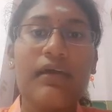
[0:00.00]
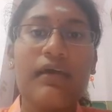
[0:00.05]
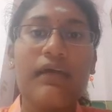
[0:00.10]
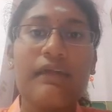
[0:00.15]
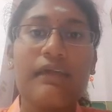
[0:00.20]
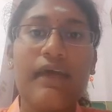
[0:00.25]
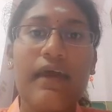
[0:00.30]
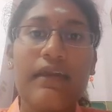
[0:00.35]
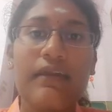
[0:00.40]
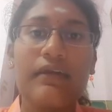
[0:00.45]

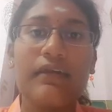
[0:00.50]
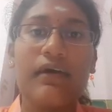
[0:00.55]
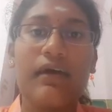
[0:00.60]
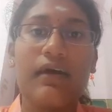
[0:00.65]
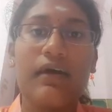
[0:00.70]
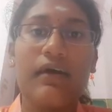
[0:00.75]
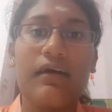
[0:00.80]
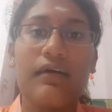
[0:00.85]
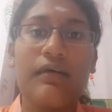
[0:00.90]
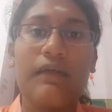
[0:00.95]
Then
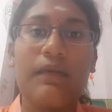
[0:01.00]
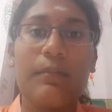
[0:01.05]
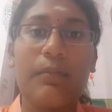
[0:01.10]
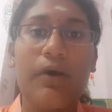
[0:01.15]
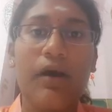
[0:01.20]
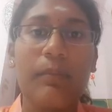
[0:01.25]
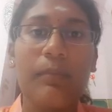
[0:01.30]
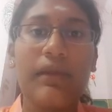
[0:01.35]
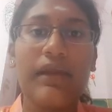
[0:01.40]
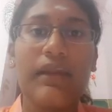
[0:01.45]
the
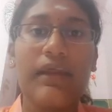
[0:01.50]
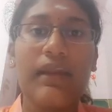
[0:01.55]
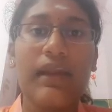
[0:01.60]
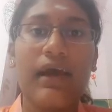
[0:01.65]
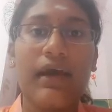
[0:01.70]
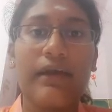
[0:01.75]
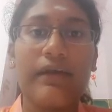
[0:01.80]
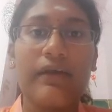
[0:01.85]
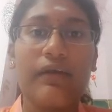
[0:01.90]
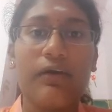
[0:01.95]
popliteal
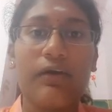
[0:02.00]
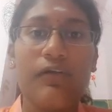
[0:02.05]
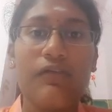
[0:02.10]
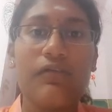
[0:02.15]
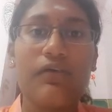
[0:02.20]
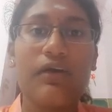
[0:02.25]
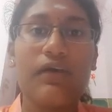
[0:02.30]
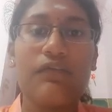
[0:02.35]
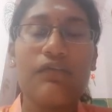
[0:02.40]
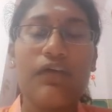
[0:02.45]
artery
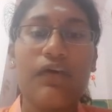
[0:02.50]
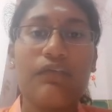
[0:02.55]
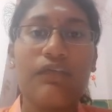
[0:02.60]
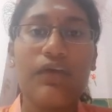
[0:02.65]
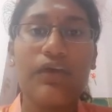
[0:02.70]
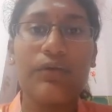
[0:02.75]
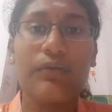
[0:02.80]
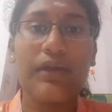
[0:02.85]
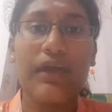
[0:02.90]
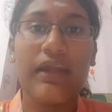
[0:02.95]
also gives off a
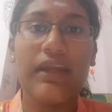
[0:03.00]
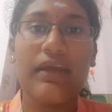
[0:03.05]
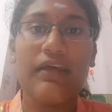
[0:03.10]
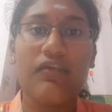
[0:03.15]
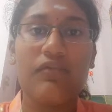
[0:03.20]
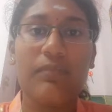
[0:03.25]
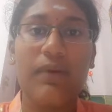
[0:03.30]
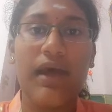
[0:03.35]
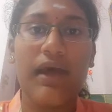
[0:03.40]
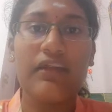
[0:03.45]

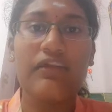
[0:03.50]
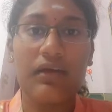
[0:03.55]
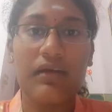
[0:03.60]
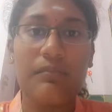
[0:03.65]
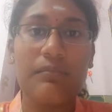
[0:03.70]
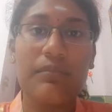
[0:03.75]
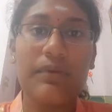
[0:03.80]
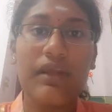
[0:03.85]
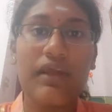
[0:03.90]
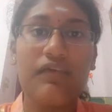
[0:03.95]
cutaneous branch,
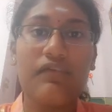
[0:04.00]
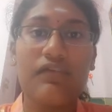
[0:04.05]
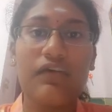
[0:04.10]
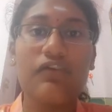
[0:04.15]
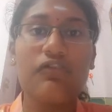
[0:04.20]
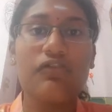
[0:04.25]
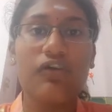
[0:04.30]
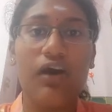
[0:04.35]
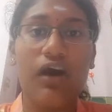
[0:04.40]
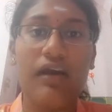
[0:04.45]
accompanies the
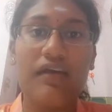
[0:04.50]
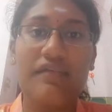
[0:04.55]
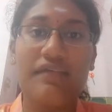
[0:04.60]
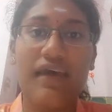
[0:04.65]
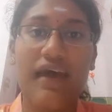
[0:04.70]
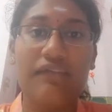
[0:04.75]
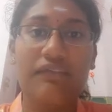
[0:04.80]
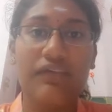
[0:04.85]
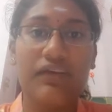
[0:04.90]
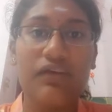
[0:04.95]
short
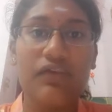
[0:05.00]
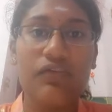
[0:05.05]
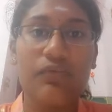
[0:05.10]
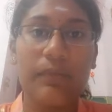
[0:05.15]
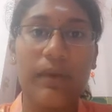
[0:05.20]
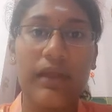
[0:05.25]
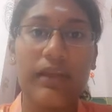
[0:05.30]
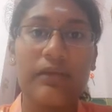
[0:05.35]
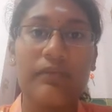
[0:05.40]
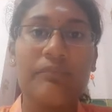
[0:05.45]
saphenous
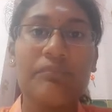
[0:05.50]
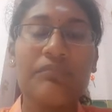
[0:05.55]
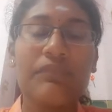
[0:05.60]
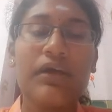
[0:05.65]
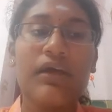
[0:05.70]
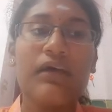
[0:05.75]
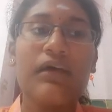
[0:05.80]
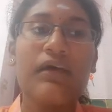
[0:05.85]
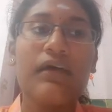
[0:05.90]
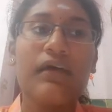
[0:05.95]
vein.
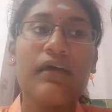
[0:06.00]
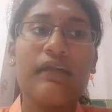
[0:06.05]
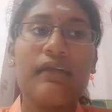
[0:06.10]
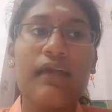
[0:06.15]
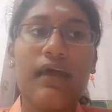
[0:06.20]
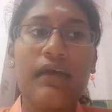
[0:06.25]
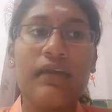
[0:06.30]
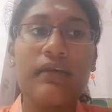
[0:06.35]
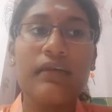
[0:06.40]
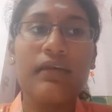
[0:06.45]

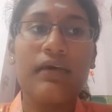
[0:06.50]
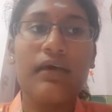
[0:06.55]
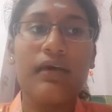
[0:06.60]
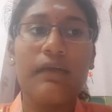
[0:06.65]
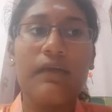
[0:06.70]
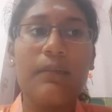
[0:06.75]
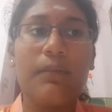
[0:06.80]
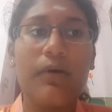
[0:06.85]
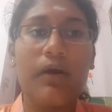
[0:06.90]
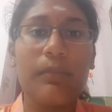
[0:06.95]
Then
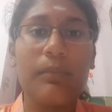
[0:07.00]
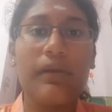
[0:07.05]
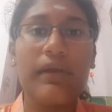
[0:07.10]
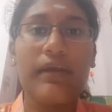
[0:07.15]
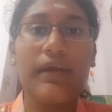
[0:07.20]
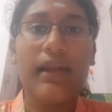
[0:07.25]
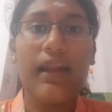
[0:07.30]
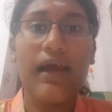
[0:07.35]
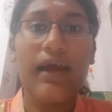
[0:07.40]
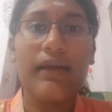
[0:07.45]
the
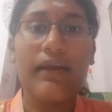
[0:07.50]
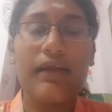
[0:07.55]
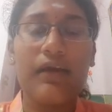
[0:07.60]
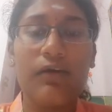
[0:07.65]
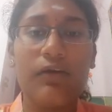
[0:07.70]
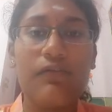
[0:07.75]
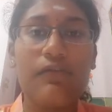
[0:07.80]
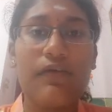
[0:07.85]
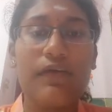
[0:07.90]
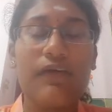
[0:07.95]
popliteal artery
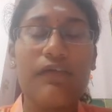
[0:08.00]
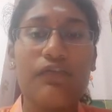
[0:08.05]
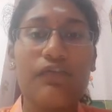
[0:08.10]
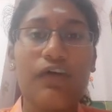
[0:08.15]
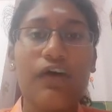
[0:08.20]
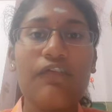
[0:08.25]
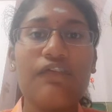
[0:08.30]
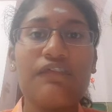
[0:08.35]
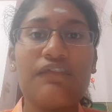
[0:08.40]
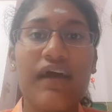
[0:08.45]
also gives
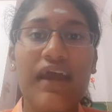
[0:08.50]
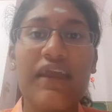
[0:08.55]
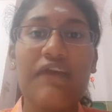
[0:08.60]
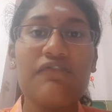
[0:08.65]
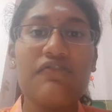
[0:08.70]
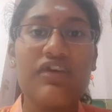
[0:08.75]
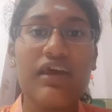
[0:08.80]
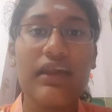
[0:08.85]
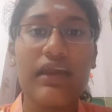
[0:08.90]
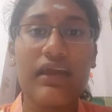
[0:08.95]
off 5
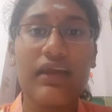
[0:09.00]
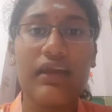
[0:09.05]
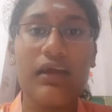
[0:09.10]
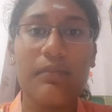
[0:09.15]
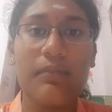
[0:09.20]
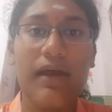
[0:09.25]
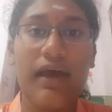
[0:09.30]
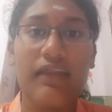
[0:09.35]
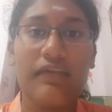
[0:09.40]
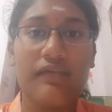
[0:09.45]
genicular
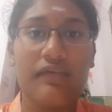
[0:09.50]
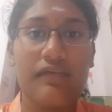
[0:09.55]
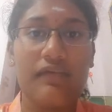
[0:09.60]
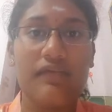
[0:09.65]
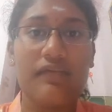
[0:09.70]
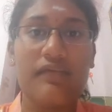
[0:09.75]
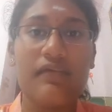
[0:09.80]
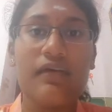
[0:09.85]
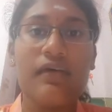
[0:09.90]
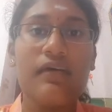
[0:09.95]

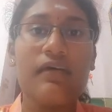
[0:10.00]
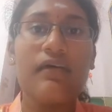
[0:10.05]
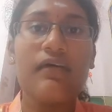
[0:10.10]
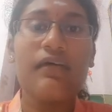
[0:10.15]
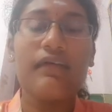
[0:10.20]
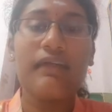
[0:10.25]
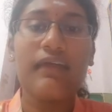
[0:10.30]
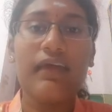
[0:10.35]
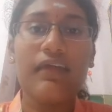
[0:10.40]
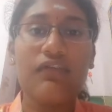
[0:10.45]
branches.
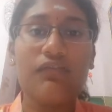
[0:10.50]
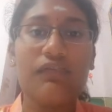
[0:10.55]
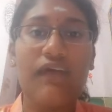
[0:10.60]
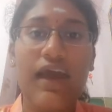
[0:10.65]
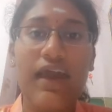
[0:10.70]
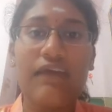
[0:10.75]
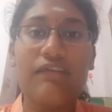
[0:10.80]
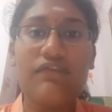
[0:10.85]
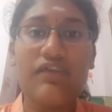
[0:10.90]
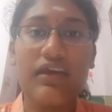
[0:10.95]
These
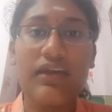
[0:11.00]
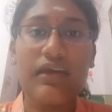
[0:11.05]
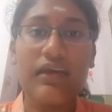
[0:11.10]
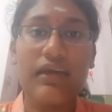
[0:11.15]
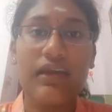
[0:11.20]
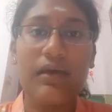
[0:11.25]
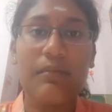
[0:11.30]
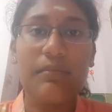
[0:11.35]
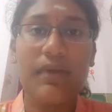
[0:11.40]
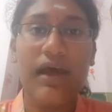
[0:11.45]
5
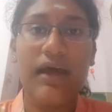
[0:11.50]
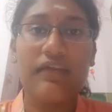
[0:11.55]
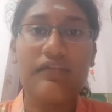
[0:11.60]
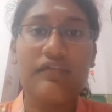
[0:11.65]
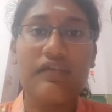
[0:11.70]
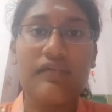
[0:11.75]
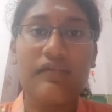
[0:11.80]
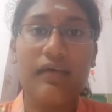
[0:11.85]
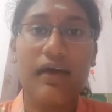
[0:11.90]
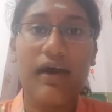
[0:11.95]
genicular
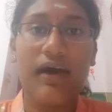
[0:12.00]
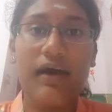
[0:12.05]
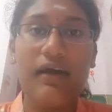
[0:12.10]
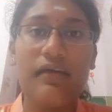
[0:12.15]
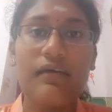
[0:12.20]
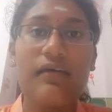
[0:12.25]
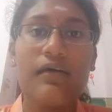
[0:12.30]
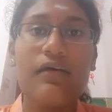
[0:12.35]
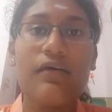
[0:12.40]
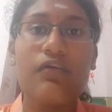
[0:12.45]
branches
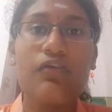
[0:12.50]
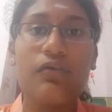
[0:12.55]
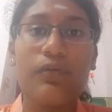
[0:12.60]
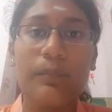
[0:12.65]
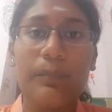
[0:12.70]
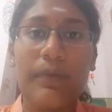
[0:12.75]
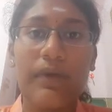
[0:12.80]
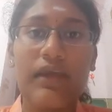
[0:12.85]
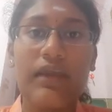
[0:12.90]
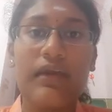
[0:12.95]
are
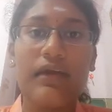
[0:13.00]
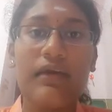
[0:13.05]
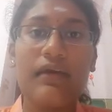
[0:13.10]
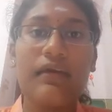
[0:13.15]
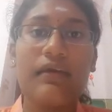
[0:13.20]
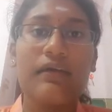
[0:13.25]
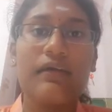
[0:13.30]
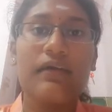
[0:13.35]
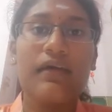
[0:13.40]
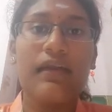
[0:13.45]

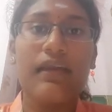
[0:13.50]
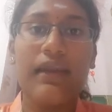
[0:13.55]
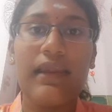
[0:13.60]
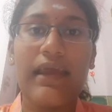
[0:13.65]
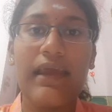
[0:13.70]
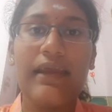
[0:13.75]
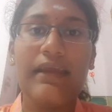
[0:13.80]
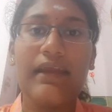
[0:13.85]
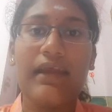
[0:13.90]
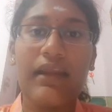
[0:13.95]
superior,
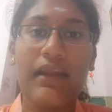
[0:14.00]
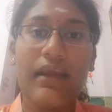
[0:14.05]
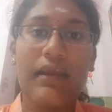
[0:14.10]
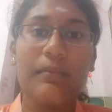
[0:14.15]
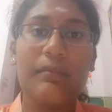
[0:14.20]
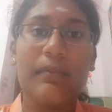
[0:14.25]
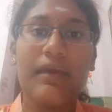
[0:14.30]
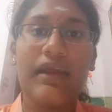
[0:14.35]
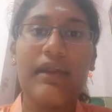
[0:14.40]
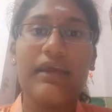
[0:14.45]
lateral
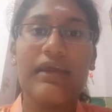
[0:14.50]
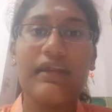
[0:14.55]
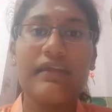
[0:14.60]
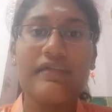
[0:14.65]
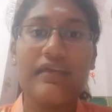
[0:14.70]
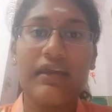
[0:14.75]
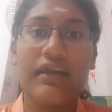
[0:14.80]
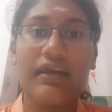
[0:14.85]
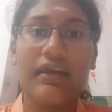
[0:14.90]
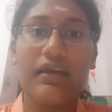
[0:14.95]
and medial
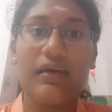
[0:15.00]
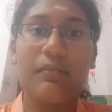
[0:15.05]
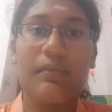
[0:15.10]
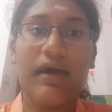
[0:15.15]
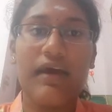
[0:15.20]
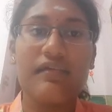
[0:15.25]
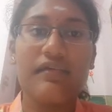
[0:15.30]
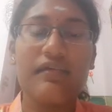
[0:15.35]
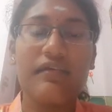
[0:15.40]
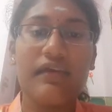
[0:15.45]
genicular
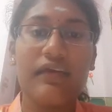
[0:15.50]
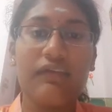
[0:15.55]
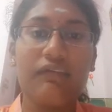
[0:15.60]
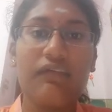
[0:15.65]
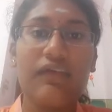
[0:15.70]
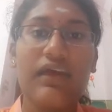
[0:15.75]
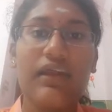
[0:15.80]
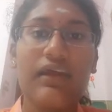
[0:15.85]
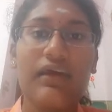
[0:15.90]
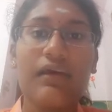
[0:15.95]
branches,
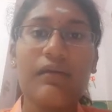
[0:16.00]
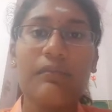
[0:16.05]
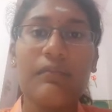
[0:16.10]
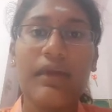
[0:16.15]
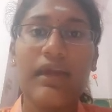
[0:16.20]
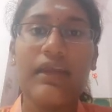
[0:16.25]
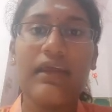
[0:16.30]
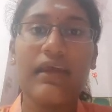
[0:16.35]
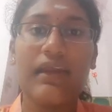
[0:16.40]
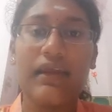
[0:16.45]
inferior,
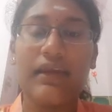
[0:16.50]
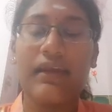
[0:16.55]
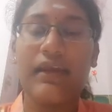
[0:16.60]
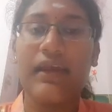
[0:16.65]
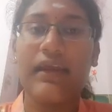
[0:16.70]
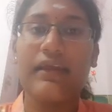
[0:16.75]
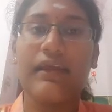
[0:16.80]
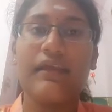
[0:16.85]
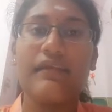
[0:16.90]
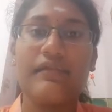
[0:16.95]
medial and
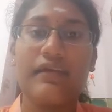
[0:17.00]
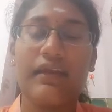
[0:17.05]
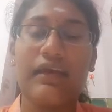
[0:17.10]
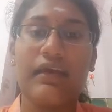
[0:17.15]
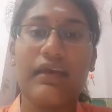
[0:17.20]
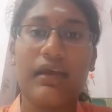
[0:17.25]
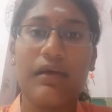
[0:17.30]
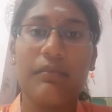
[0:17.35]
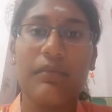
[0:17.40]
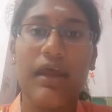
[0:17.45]
lateral
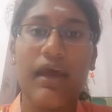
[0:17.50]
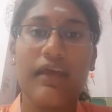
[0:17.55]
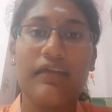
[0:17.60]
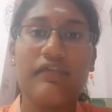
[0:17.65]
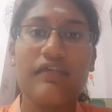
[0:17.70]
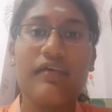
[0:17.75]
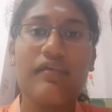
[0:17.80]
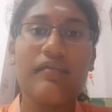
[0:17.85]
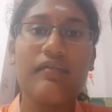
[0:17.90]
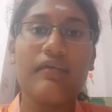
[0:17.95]
genicular
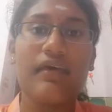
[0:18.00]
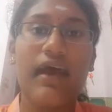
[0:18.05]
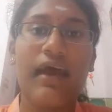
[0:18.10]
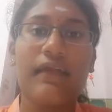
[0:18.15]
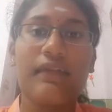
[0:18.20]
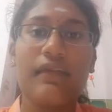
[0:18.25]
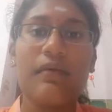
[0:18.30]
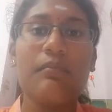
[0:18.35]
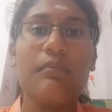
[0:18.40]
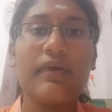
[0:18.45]
branches,
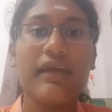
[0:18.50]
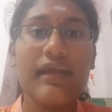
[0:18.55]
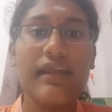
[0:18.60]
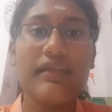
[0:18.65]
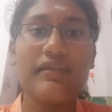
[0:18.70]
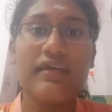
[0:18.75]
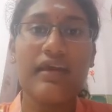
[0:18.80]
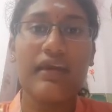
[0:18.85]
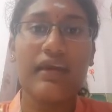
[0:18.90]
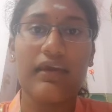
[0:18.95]
and the middle
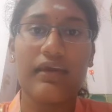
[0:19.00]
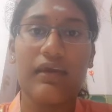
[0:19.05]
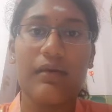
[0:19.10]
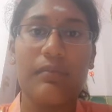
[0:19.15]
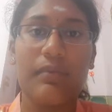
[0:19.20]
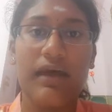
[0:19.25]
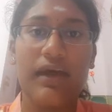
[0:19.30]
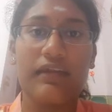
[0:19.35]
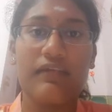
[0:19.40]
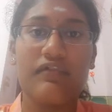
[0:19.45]
genicular
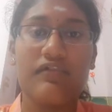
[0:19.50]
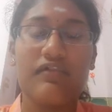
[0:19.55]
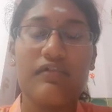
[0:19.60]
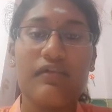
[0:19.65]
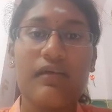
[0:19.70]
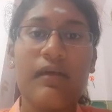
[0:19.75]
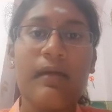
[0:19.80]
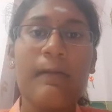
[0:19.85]
branch.